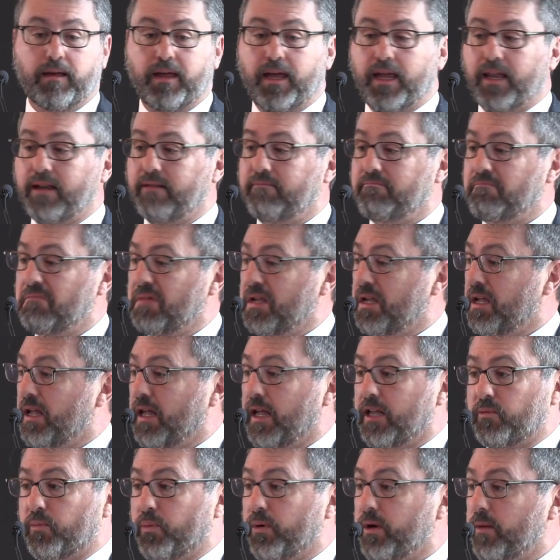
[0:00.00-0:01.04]
And
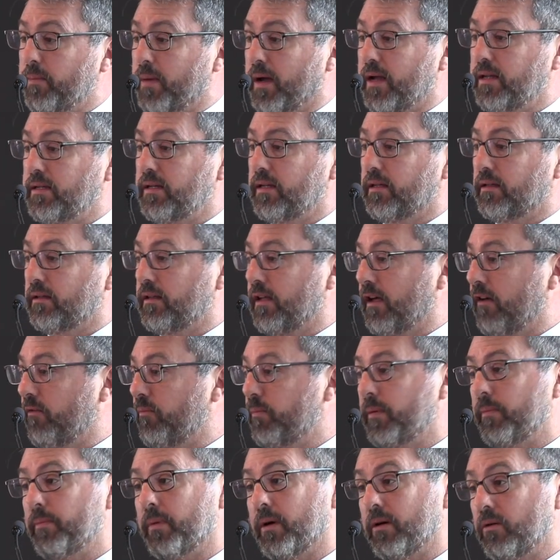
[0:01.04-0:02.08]
it's pretty basic stuff,
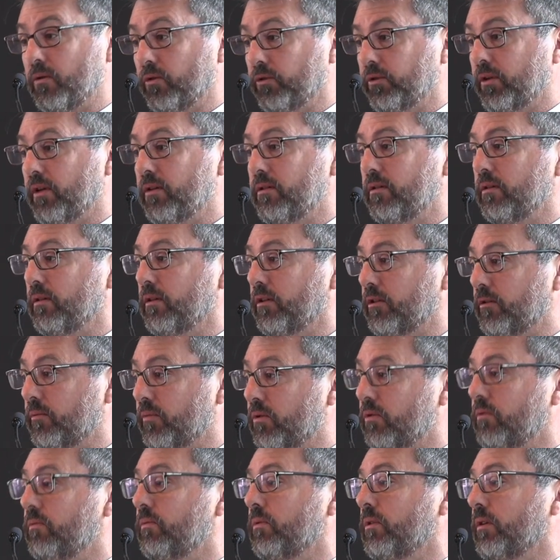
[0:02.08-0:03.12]
but by also doing some
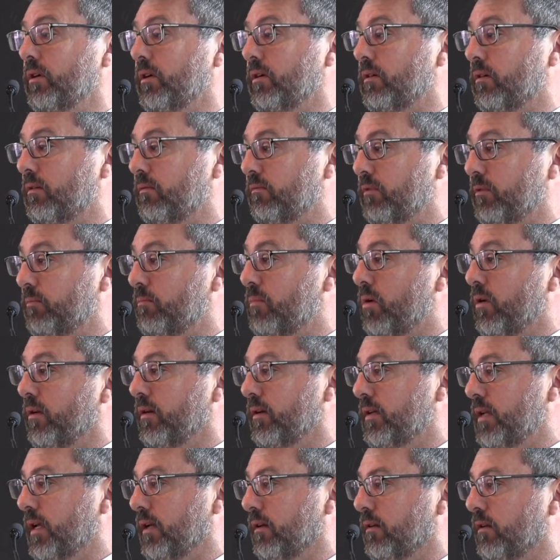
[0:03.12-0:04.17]
good work with
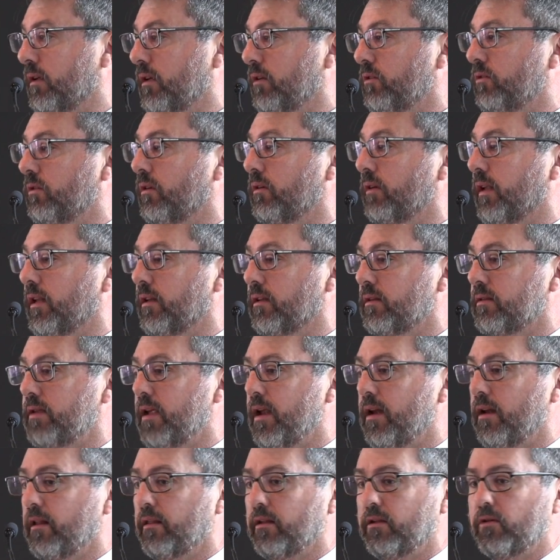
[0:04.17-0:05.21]
modern techniques on
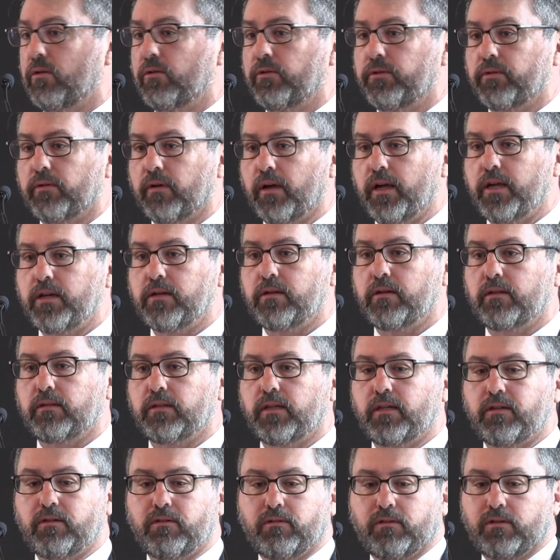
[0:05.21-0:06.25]
understanding the alteration,
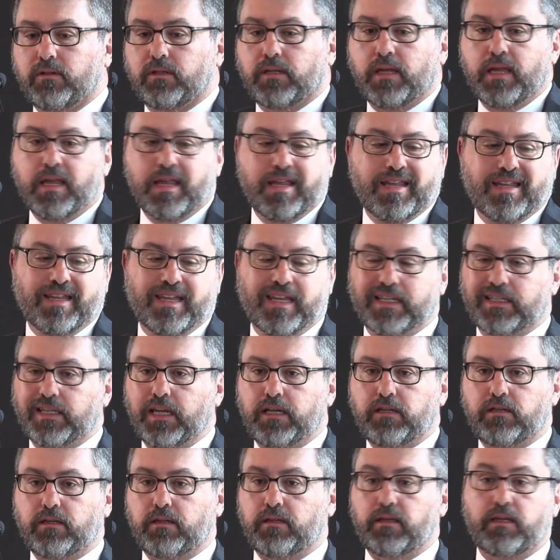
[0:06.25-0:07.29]
etc. Because
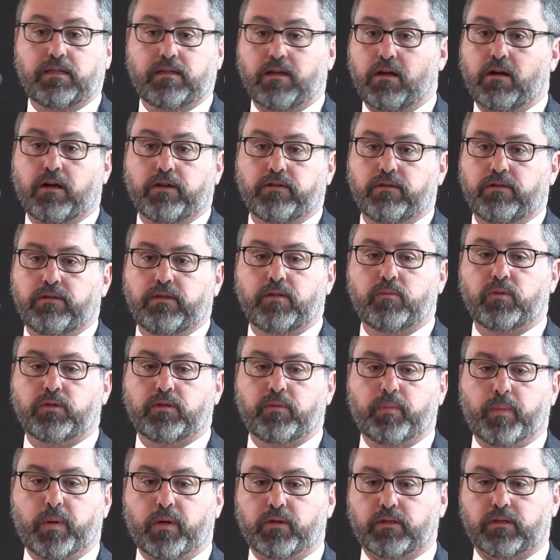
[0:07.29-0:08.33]
essentially these are hydrothermal
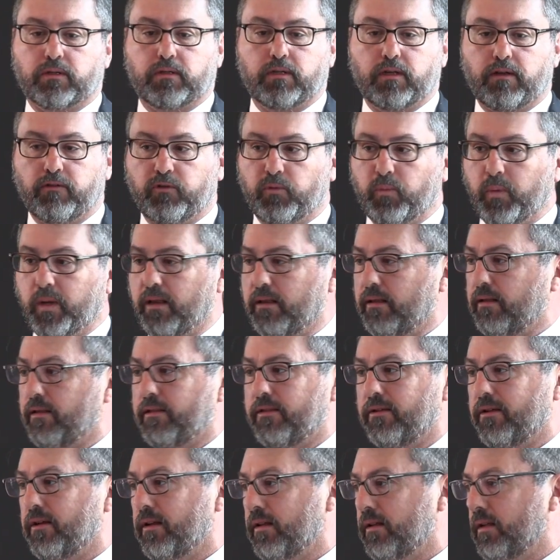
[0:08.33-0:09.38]
deposits. I've spent
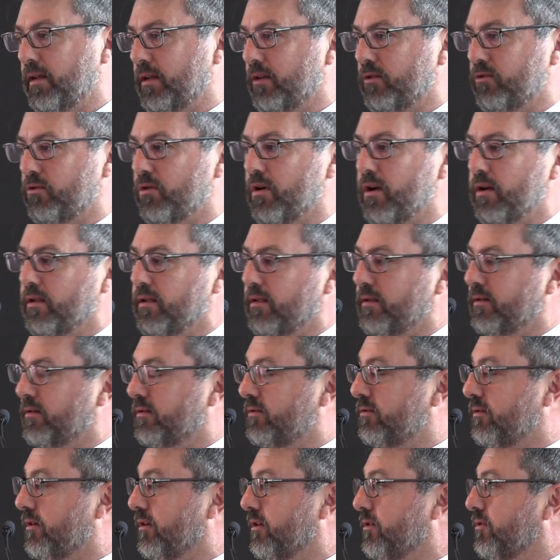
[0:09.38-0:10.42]
30 years trying
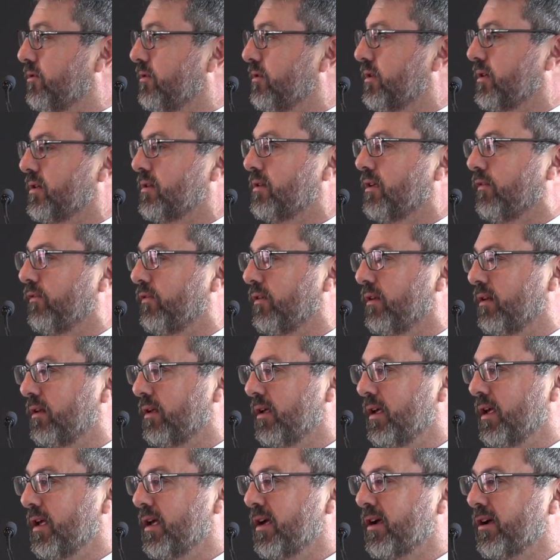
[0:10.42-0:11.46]
to do this stuff in
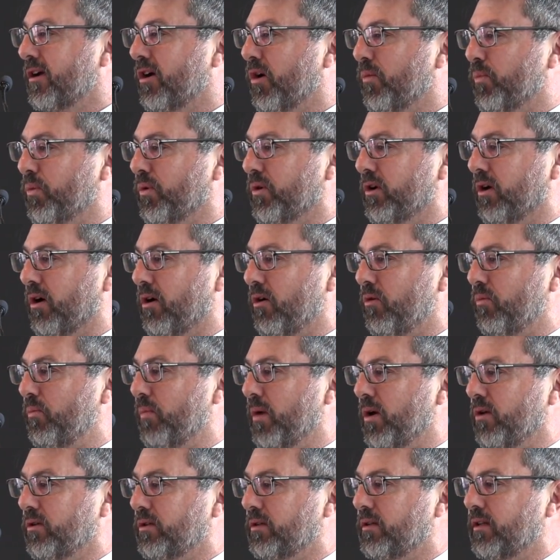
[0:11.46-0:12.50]
copper and gold
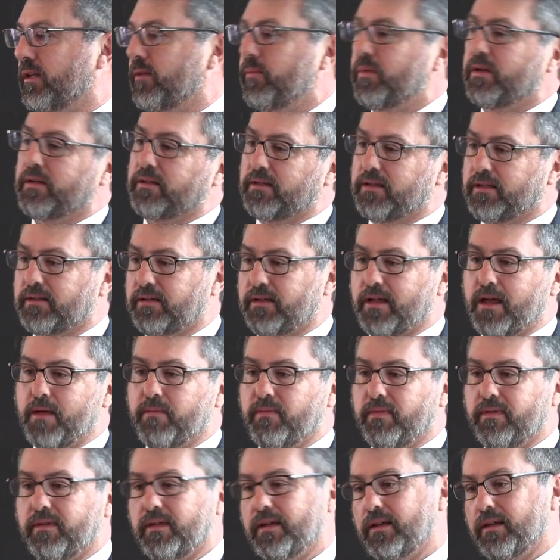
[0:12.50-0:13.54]
mostly, but it's the
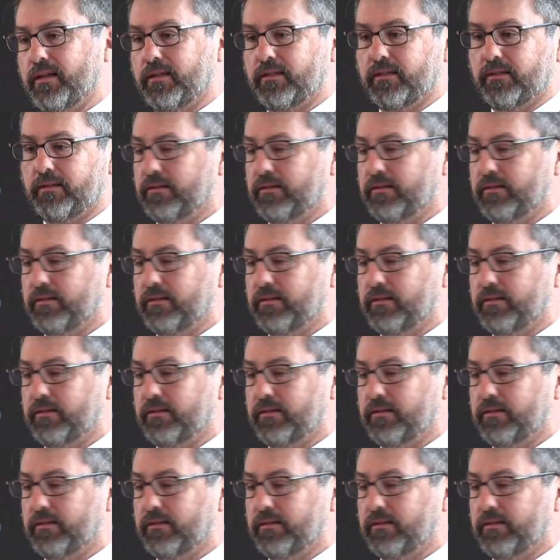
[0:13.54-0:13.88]
same thing.